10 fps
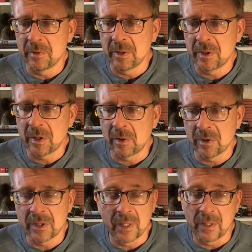just
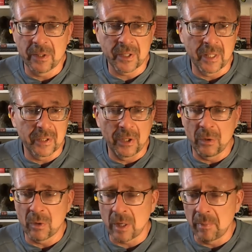because suddenly something
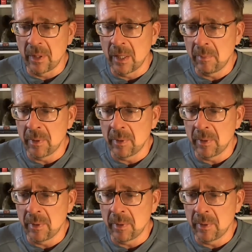new coming up.